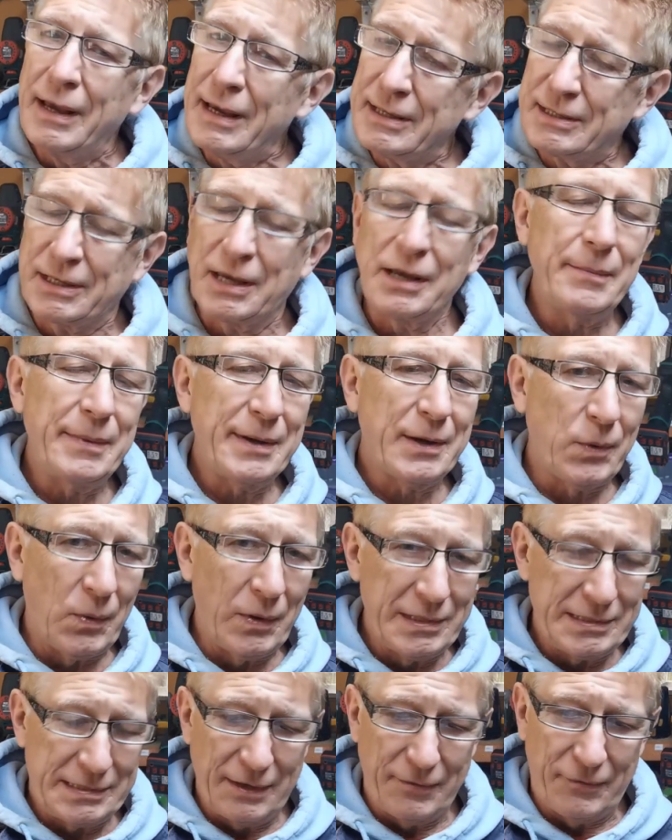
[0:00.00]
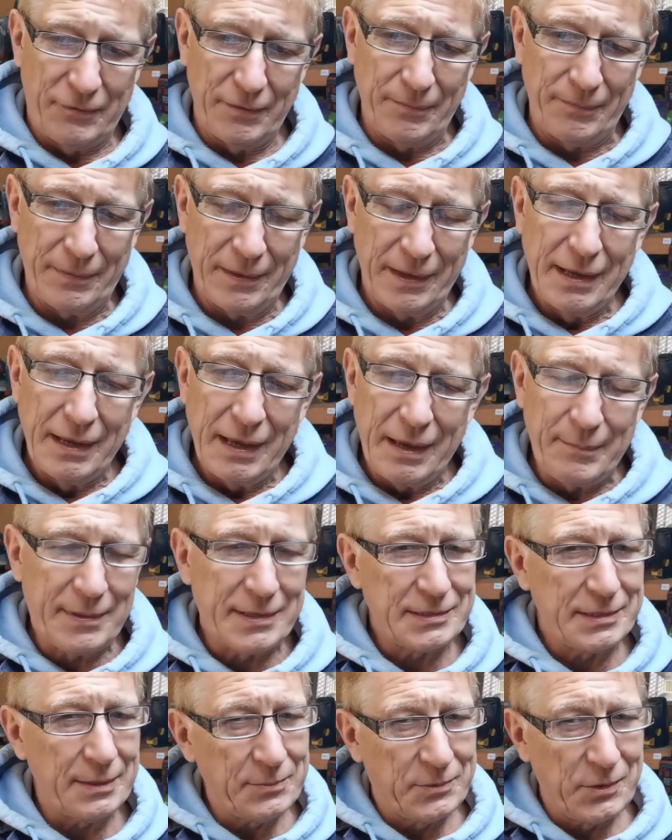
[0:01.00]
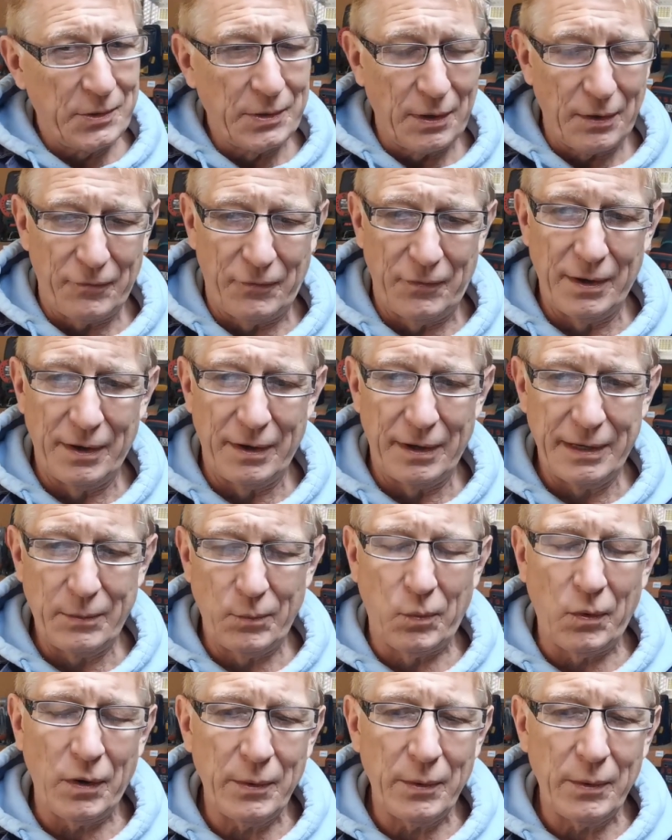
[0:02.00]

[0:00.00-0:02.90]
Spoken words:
is going to be quite different. And because I'm doing it offline,